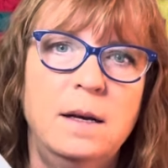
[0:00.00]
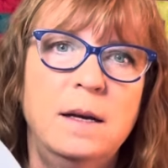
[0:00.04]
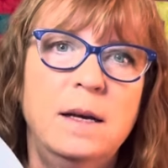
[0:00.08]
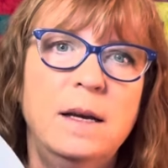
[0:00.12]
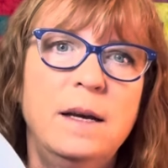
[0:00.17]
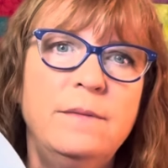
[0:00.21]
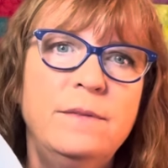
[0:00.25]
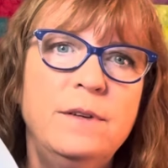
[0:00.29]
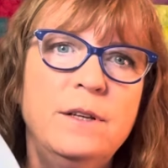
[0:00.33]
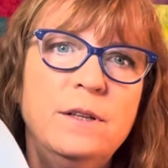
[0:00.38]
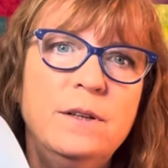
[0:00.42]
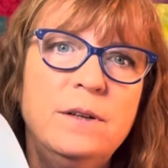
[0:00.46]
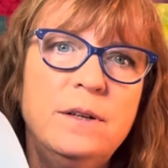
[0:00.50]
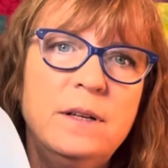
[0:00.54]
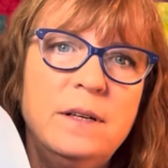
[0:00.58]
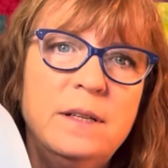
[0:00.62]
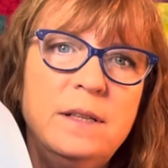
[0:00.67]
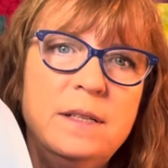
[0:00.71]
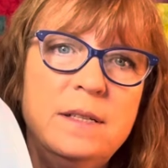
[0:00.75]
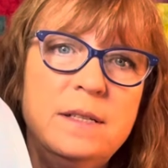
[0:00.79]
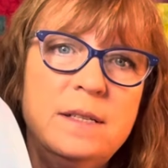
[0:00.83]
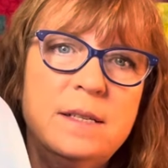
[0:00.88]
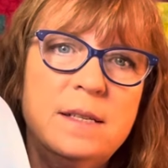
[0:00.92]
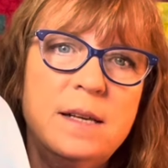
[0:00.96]
if you look
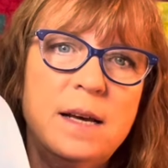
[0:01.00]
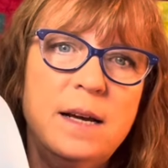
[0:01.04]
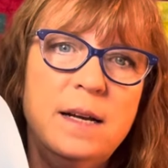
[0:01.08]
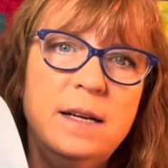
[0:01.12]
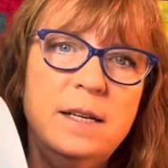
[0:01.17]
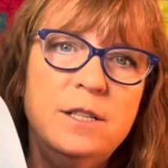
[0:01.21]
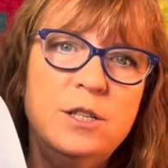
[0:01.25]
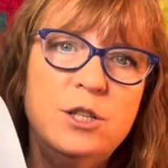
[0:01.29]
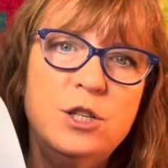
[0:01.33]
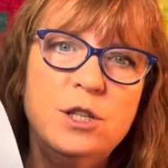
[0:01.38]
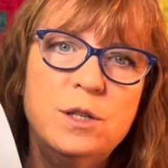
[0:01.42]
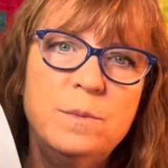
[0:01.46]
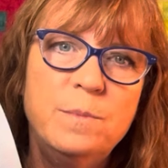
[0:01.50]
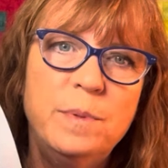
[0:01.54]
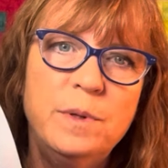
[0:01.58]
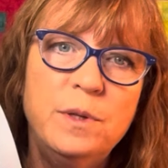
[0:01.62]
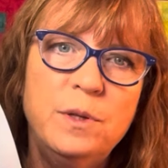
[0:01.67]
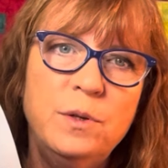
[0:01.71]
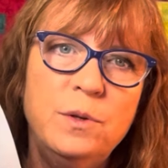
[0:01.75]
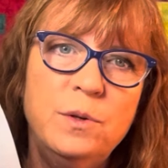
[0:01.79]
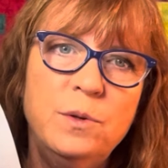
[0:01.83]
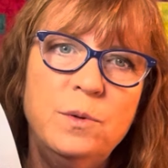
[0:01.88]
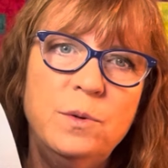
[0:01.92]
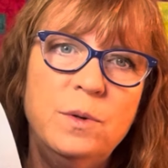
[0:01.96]
on this side, it's just
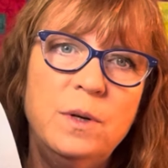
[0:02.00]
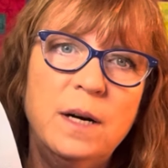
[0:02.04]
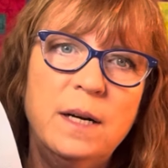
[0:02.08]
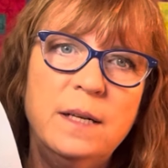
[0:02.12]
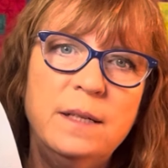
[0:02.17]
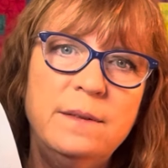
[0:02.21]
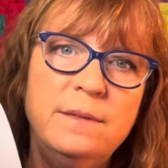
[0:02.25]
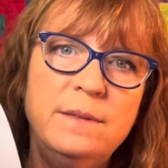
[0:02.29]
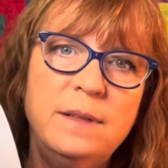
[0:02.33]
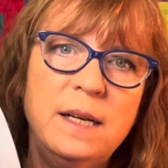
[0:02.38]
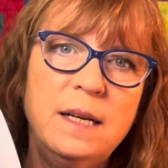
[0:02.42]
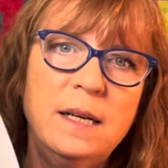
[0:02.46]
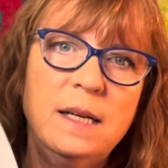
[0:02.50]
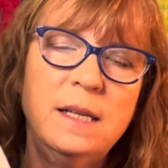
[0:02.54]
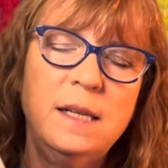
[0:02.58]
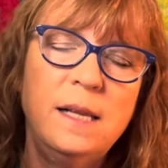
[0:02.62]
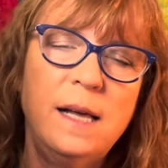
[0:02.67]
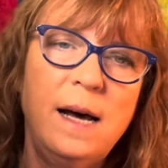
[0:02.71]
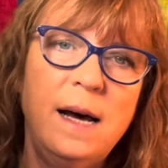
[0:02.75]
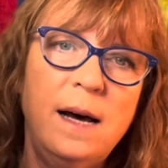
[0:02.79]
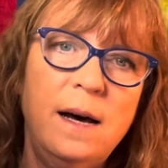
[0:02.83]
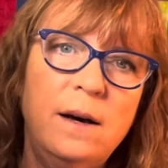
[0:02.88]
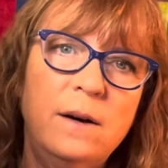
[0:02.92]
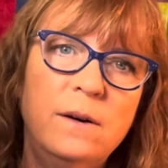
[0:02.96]
blue, kind of like
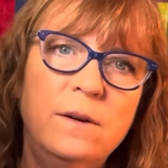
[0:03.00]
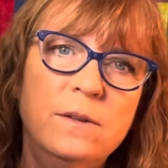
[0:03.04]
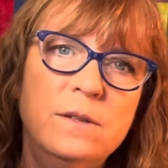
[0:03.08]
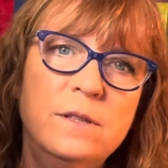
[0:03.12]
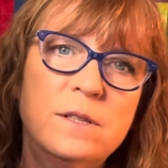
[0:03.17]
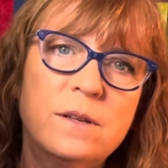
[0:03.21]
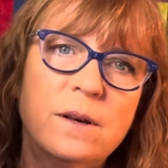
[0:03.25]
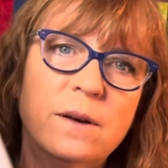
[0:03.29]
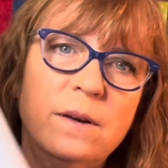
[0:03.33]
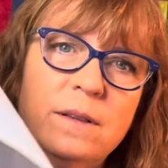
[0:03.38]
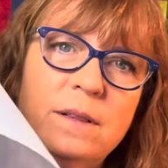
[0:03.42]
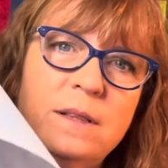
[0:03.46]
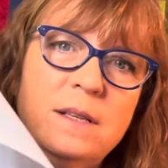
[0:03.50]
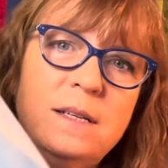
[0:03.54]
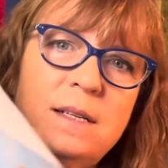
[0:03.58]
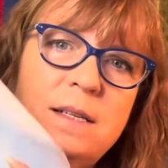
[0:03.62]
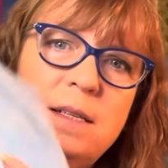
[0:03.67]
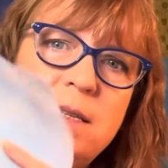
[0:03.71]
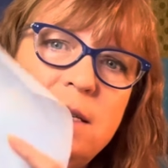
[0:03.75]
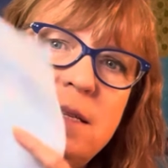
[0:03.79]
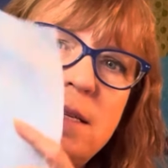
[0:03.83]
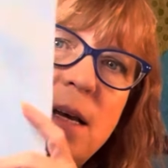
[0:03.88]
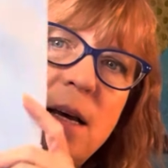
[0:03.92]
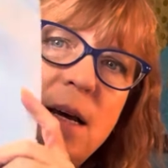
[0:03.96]
clouds. On this
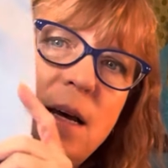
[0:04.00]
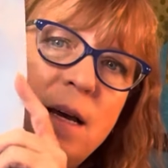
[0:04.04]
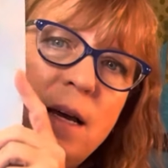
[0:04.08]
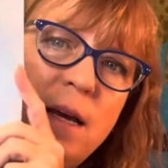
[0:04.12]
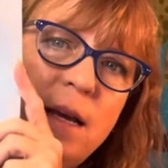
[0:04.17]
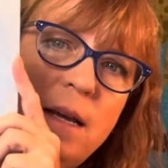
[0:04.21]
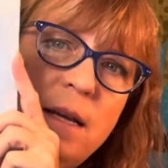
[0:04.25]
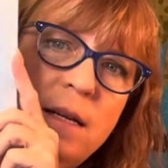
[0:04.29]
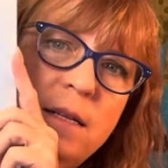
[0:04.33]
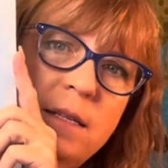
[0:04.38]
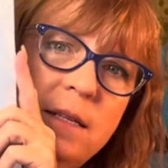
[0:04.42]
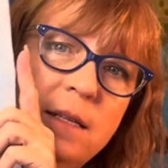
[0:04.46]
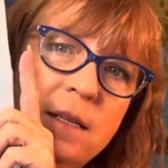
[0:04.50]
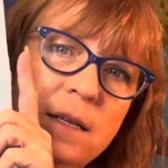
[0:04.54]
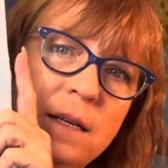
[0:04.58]
side,